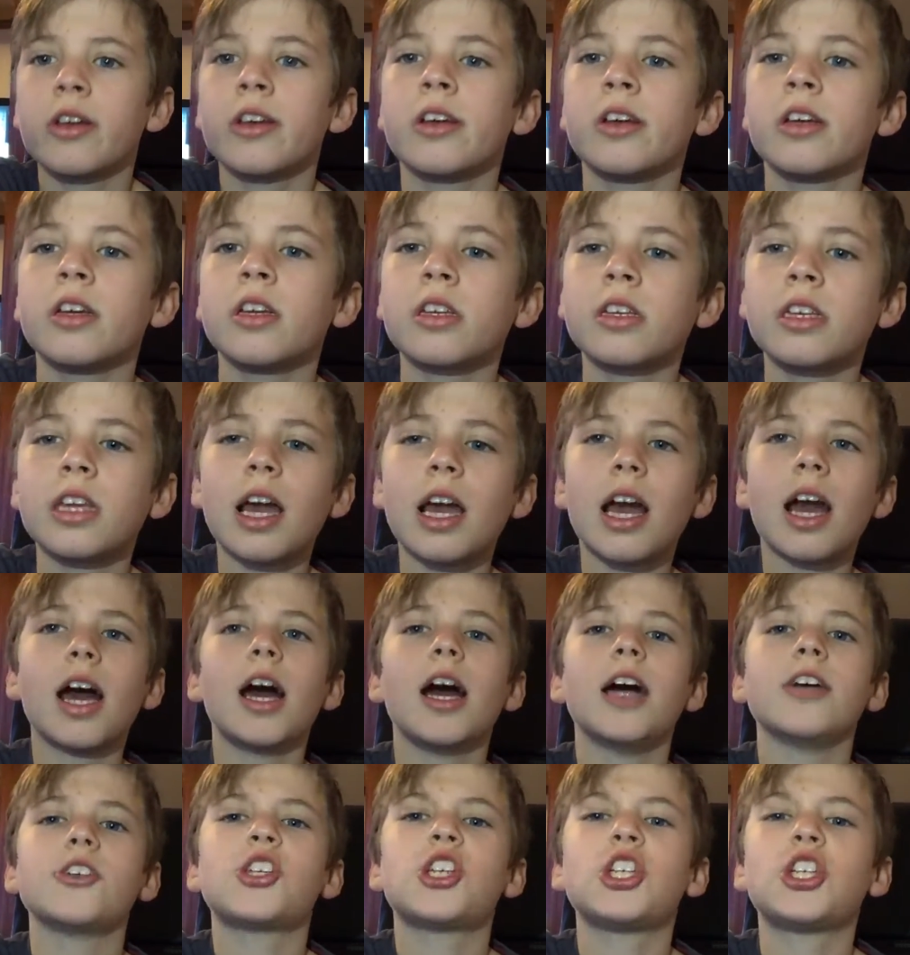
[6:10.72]
Oh. No yeah,
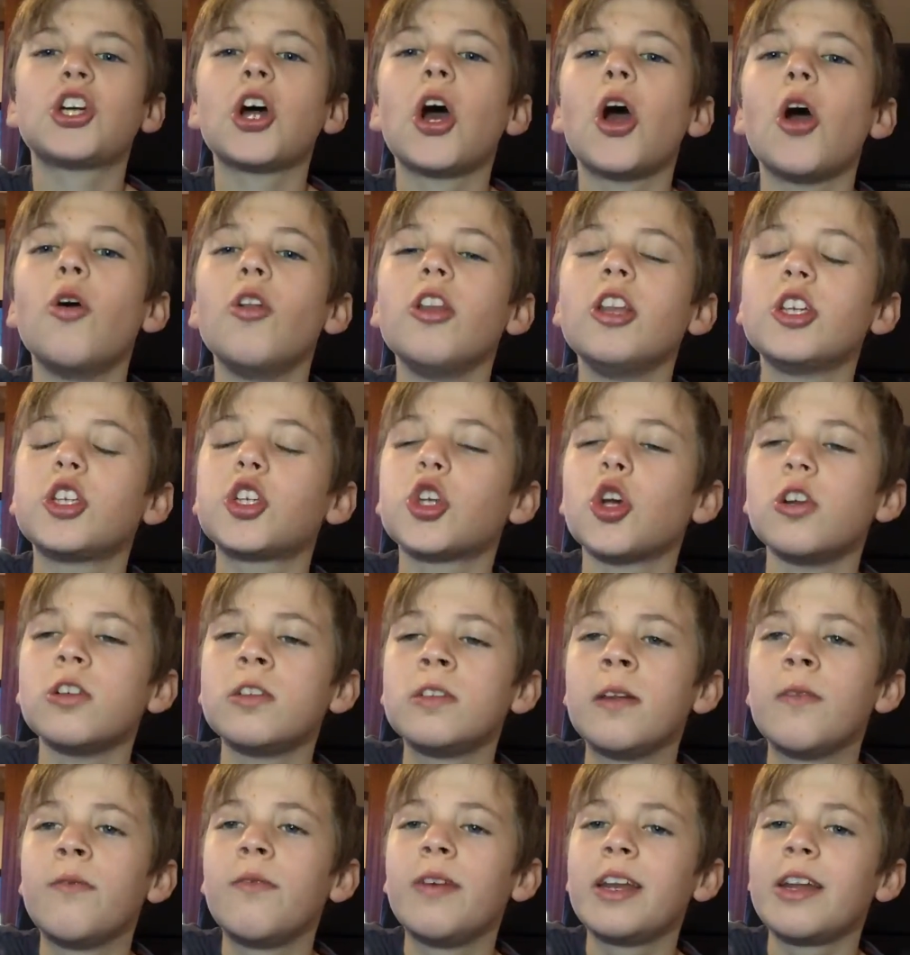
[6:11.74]
she totally shows in the
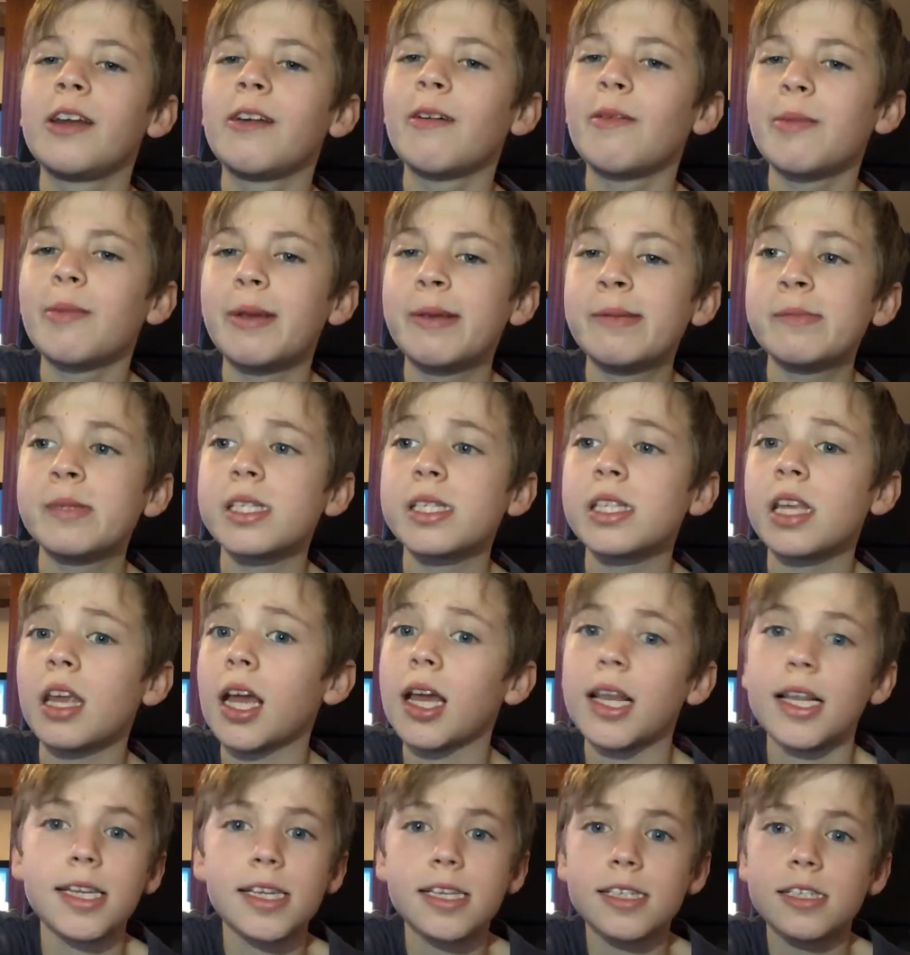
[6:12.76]
video of him singing.
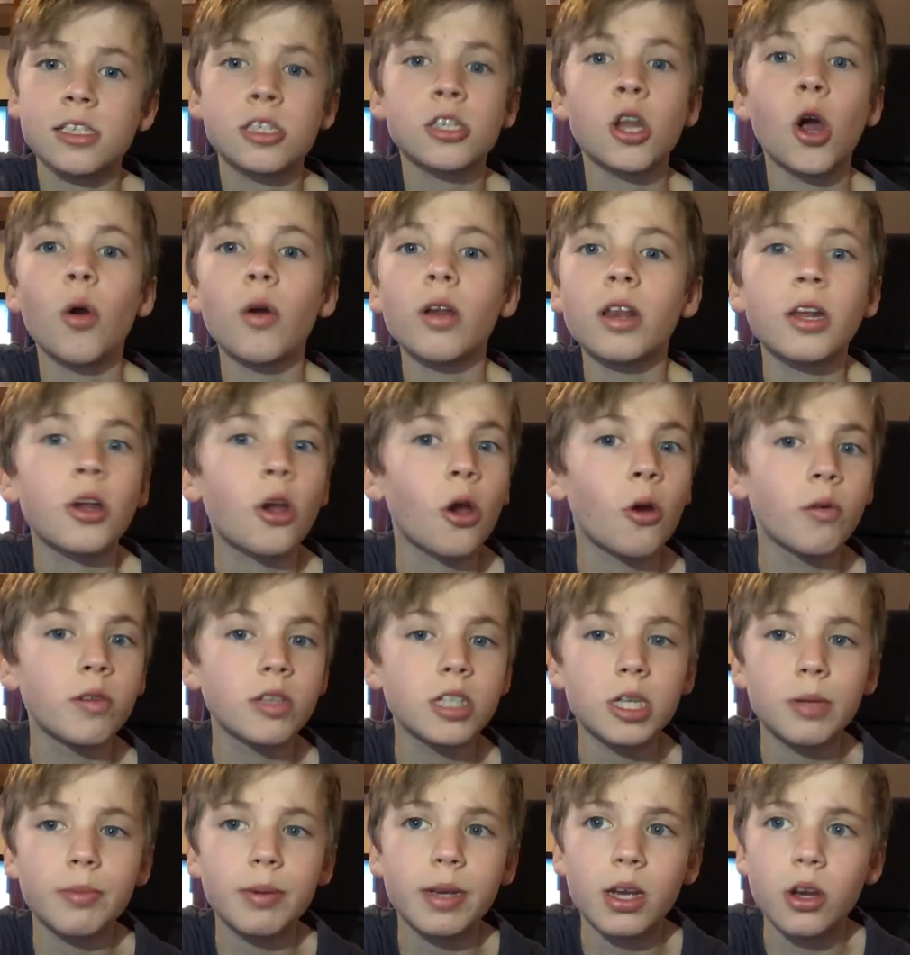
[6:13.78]
He's totally going to
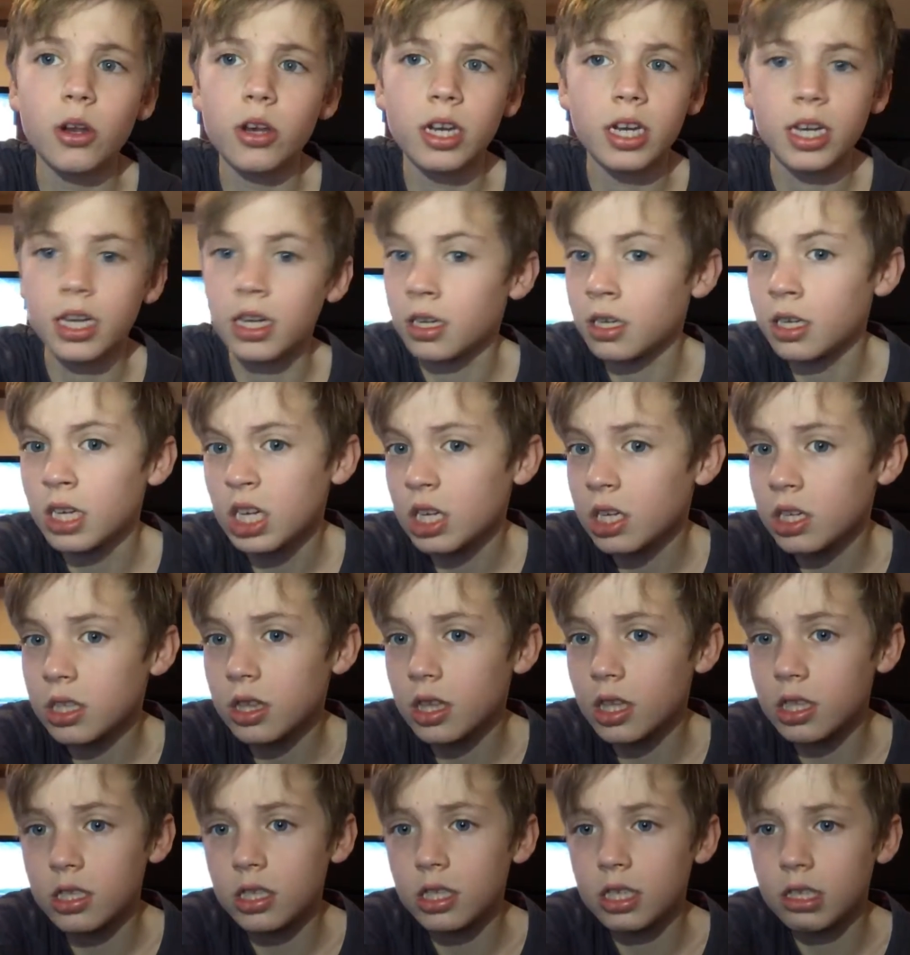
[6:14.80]
be on the, the
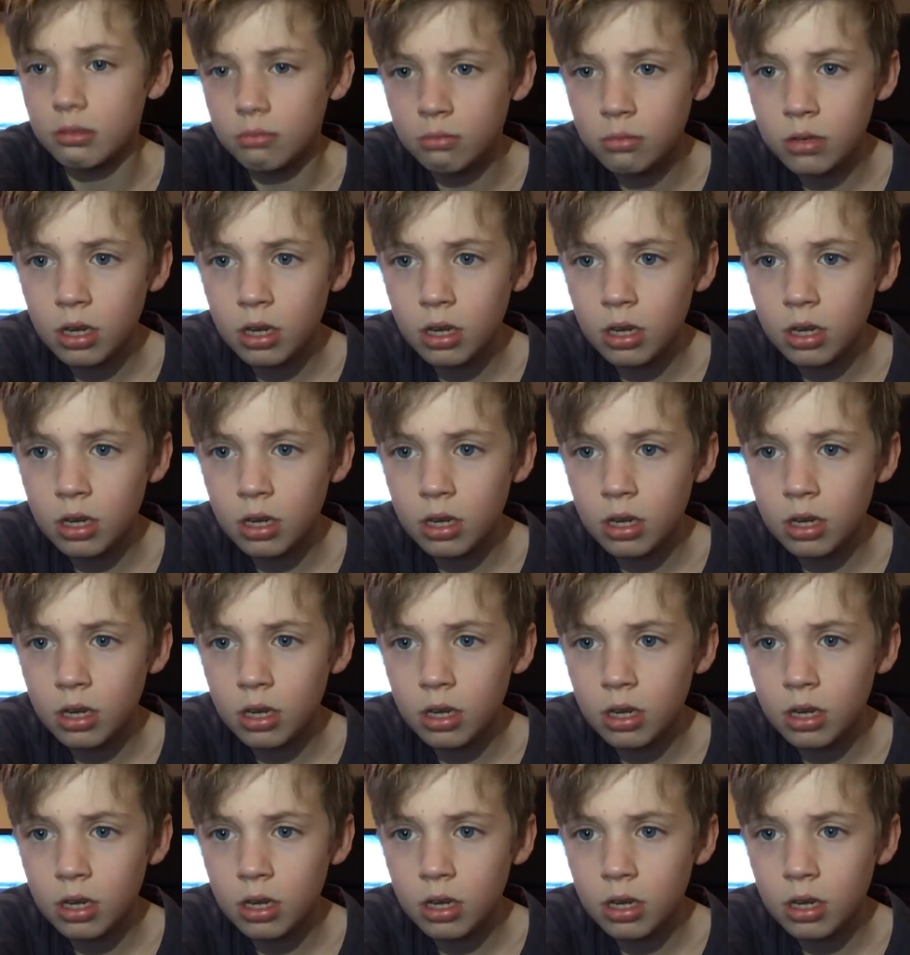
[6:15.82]
team.